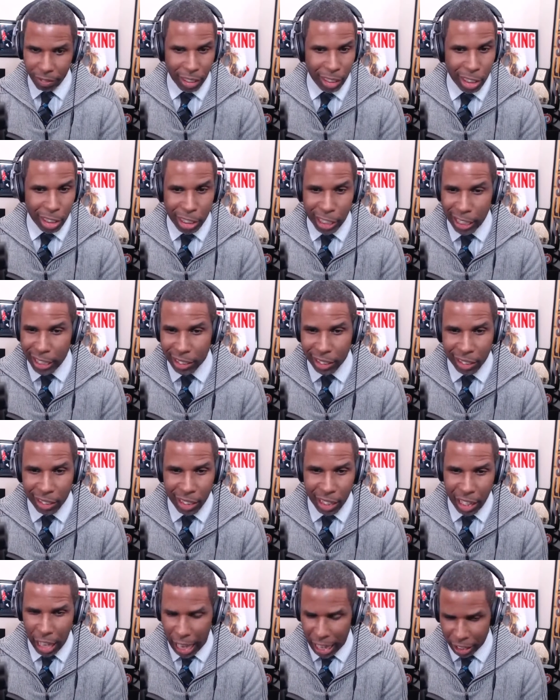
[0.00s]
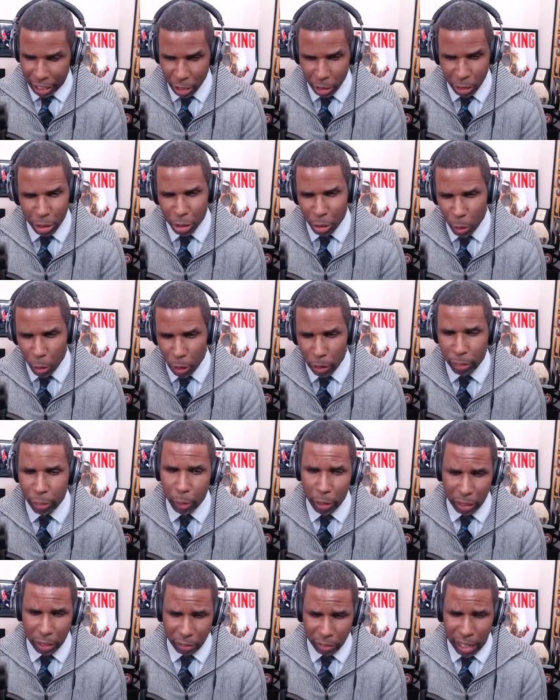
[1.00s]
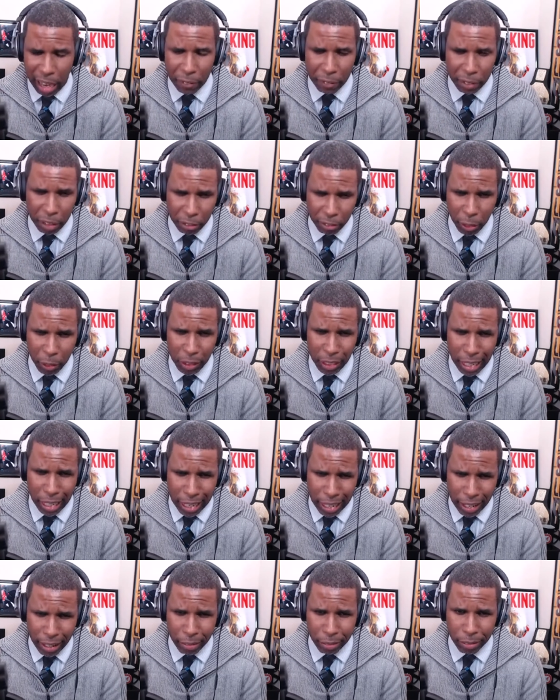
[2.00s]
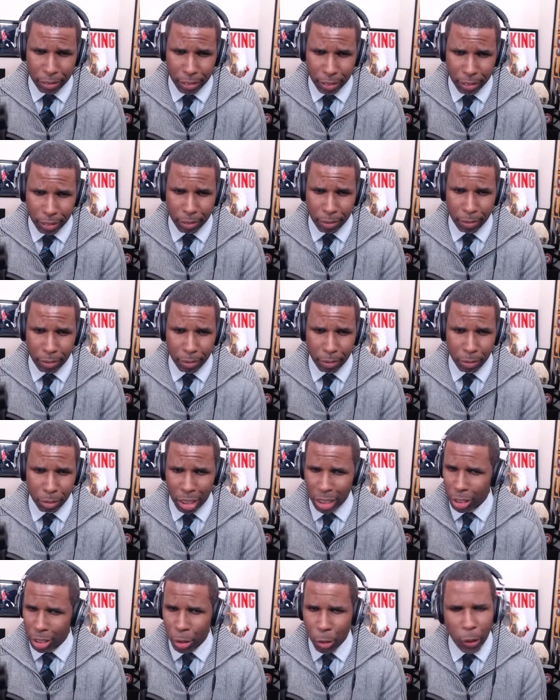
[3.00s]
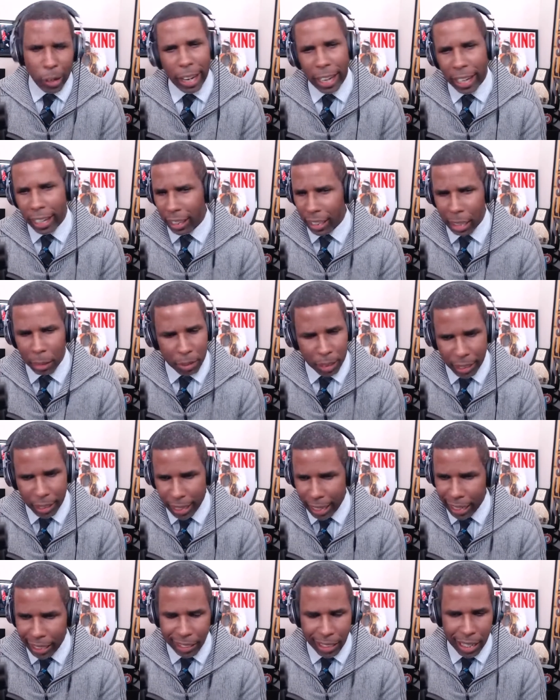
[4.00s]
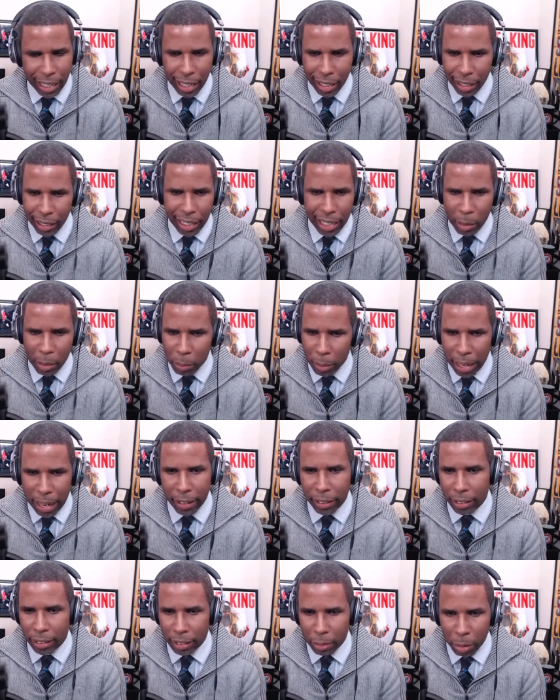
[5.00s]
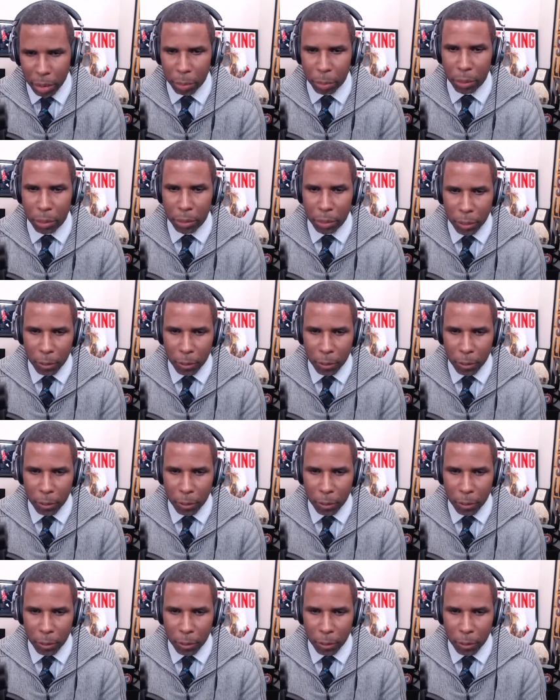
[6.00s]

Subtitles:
Just, I know you scored 45 in the first half. Just go ahead and keep the gas down and embarrass people.